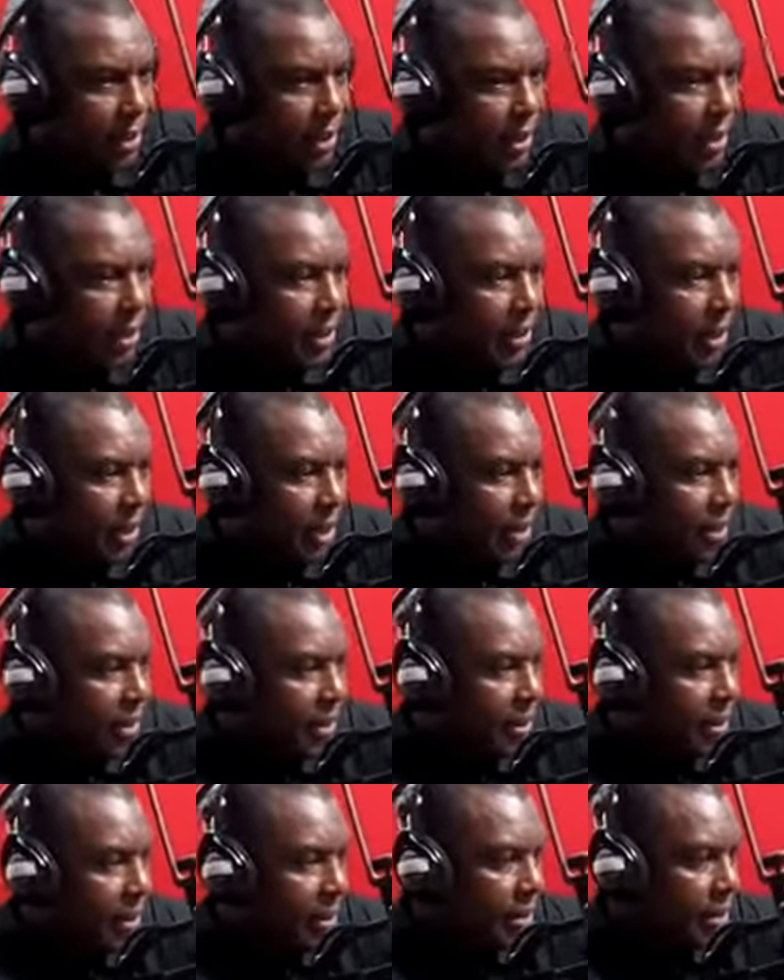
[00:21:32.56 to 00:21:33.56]

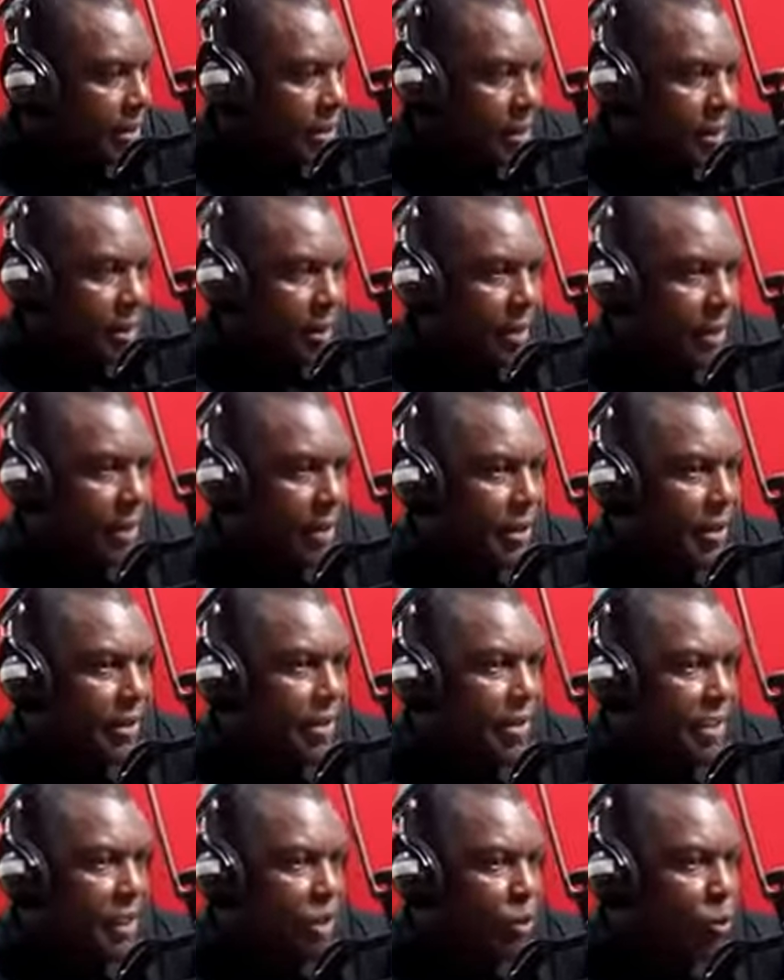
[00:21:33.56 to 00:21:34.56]

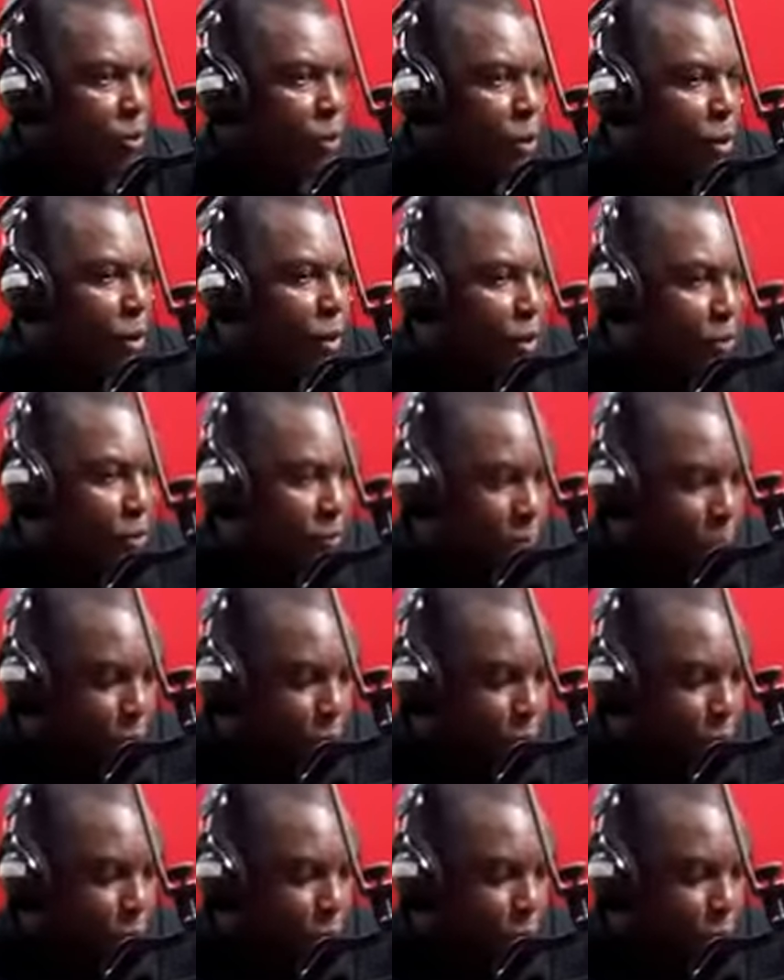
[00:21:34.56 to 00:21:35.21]
it is one of the